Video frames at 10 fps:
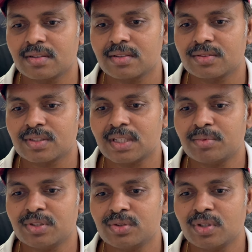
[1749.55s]
So that
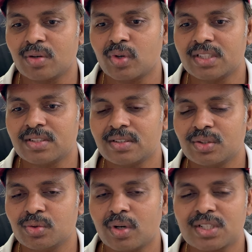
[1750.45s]
means you
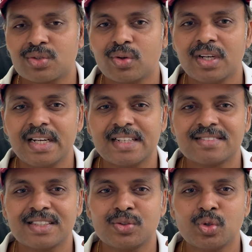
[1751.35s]
watched only, let's
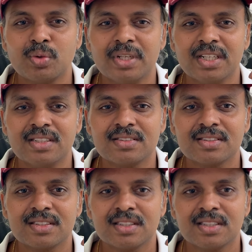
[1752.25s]
say, 2 minutes,
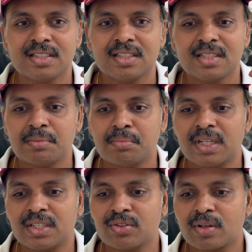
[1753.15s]

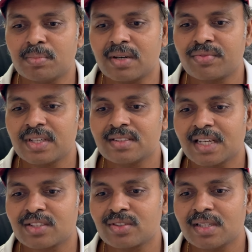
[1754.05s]
but your buffer is
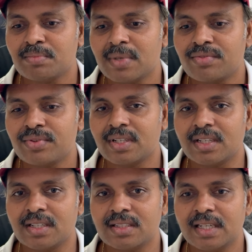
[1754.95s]
actually
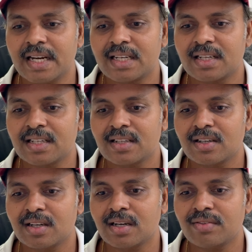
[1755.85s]
buffered the data
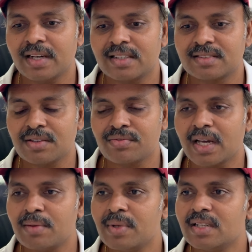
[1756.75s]
of, let's say,
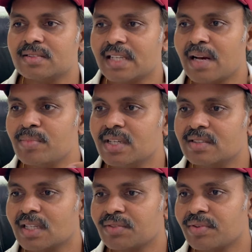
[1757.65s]
5 minutes, 10
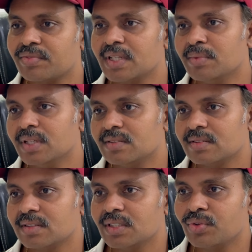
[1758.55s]
minutes or 15 minutes,
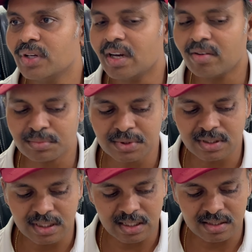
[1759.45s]
if you have
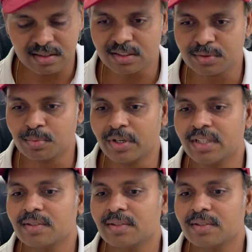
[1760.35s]
observed that this point.